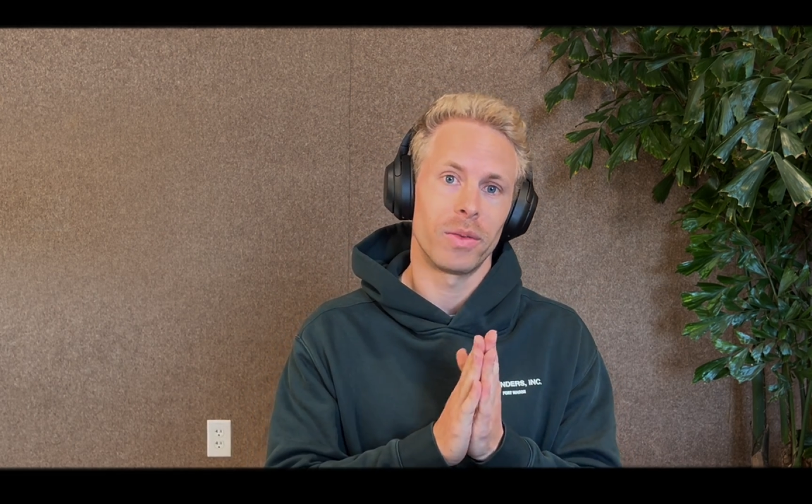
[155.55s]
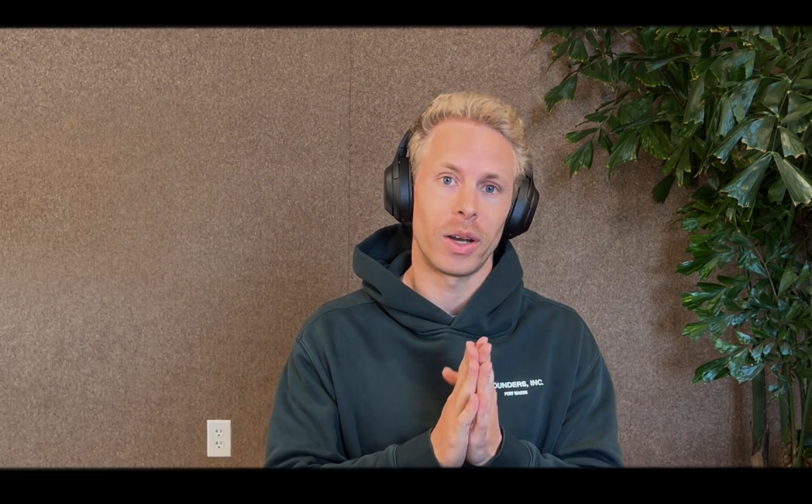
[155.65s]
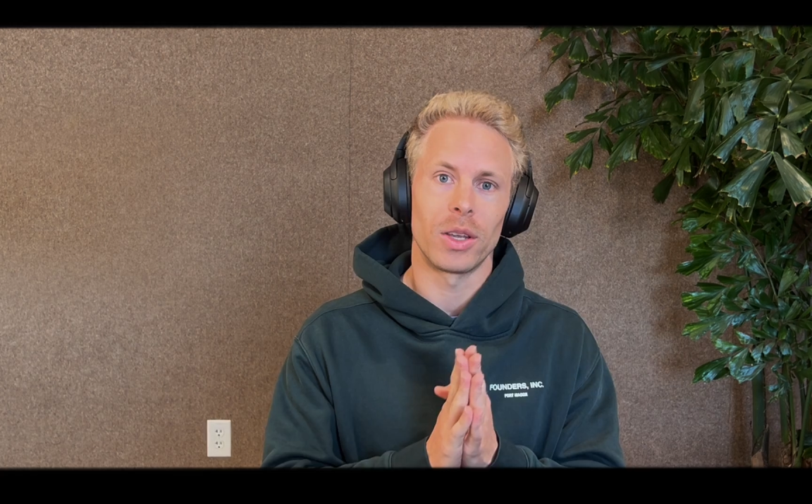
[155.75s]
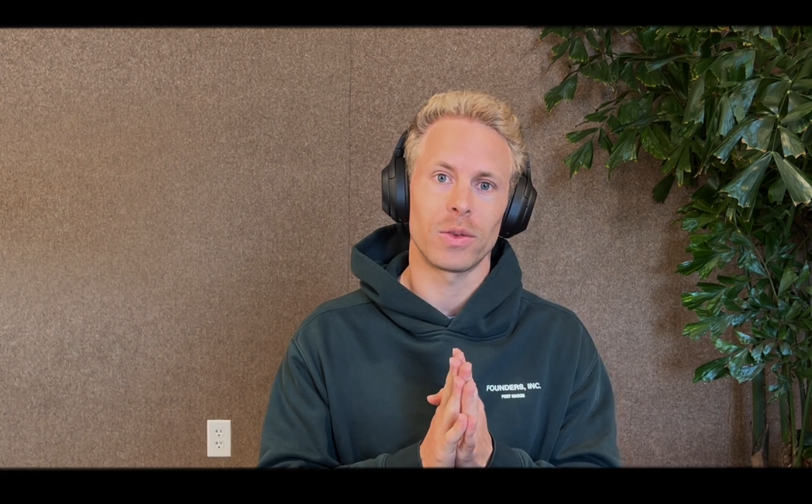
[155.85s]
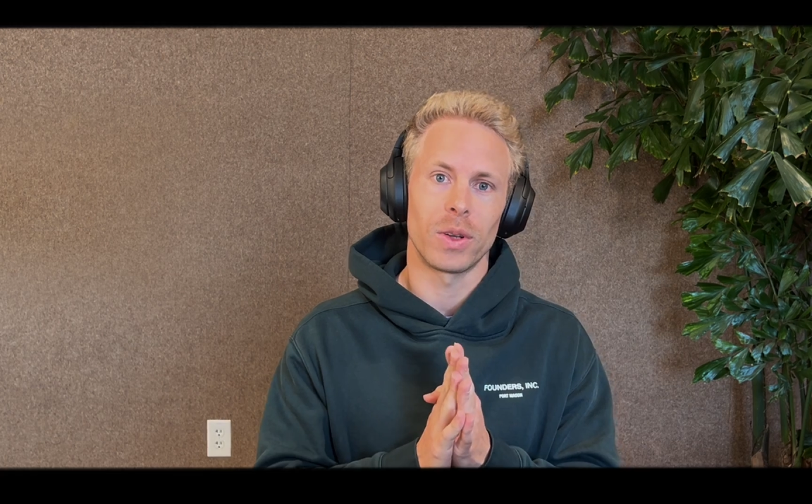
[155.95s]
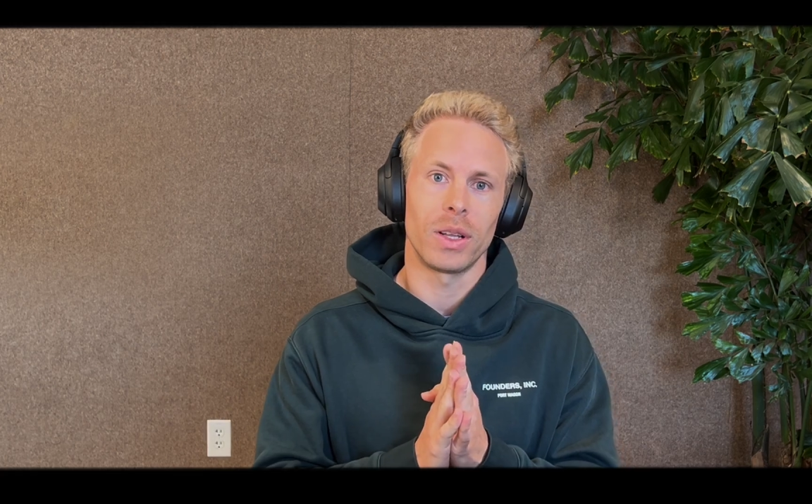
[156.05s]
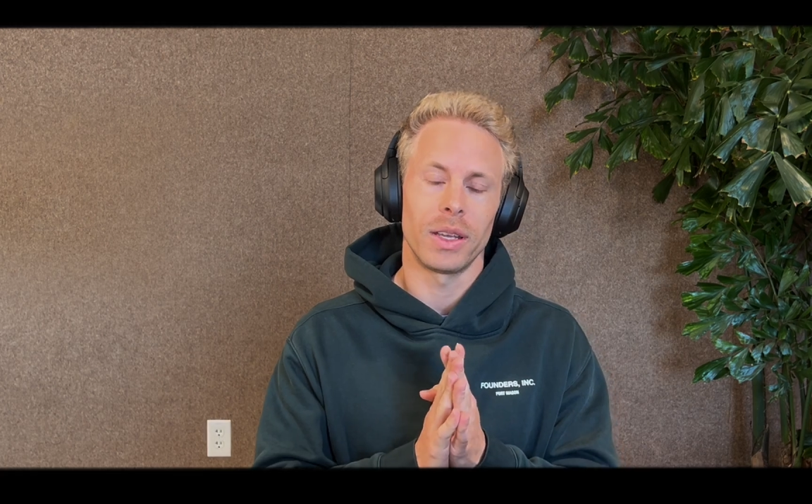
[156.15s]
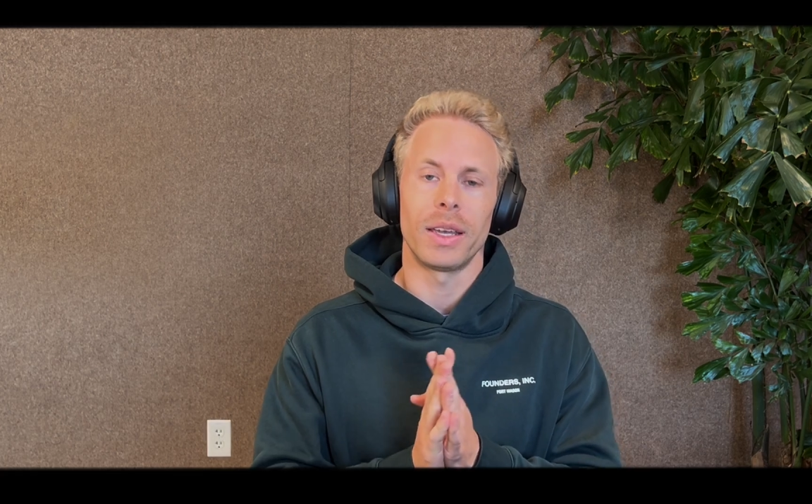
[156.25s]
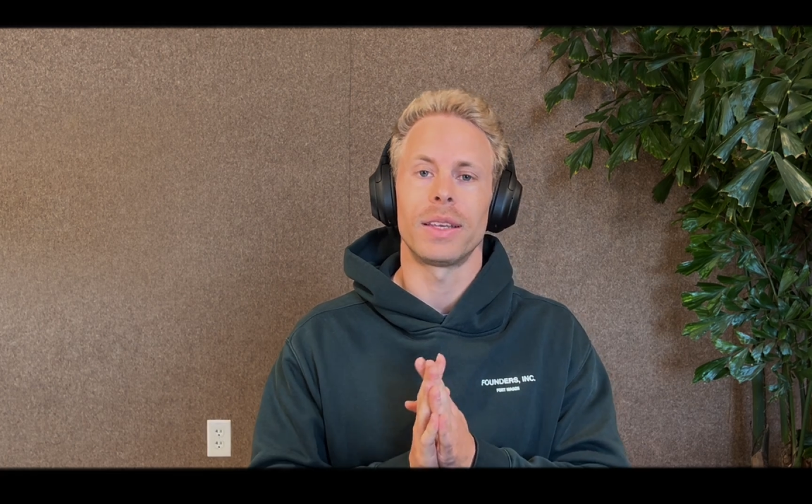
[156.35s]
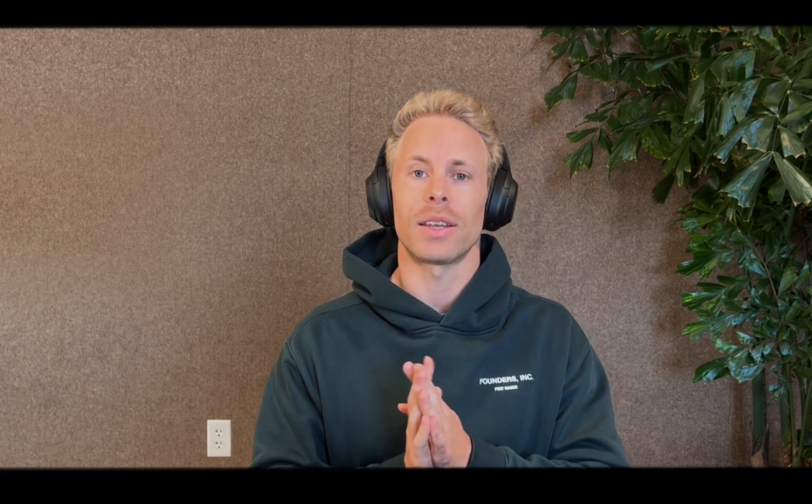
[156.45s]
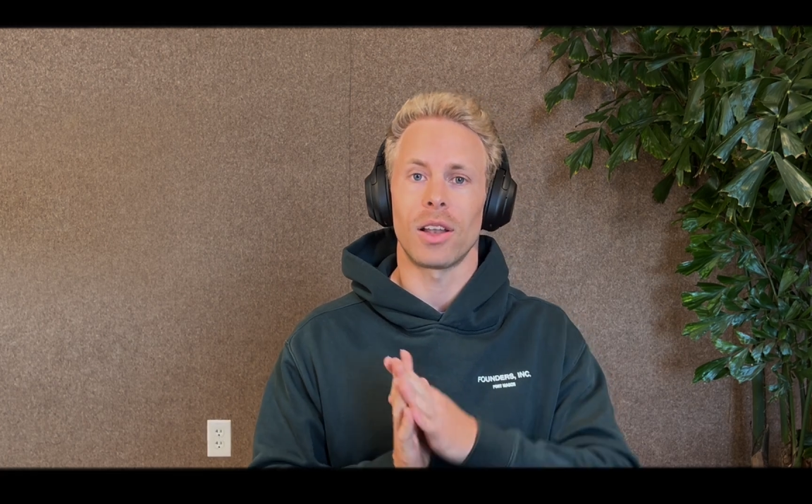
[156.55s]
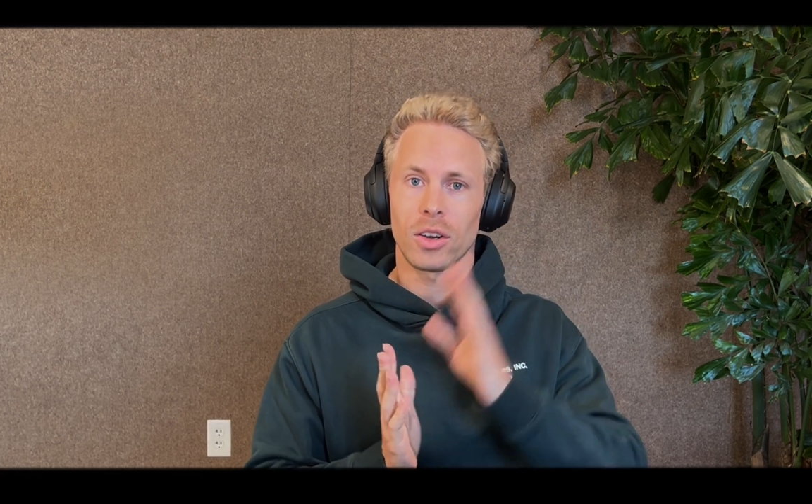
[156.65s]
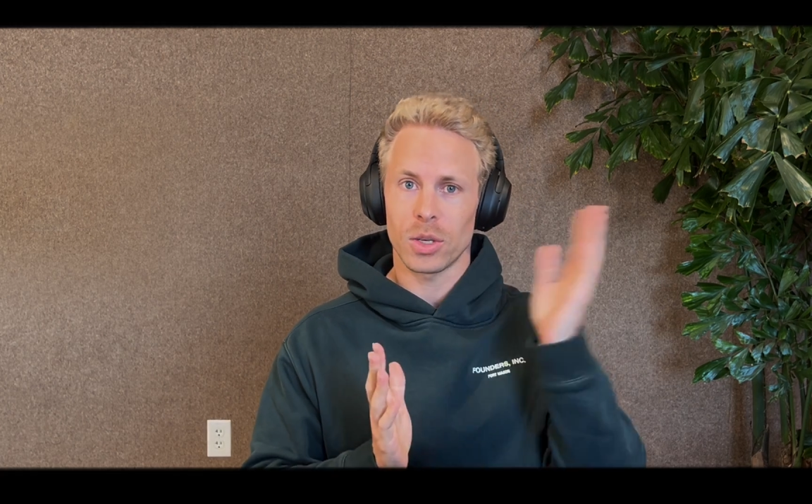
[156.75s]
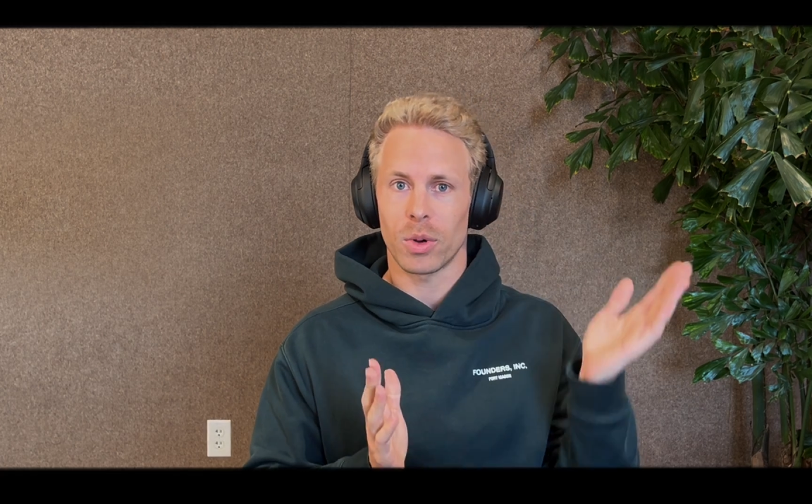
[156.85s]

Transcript: very useful is in larger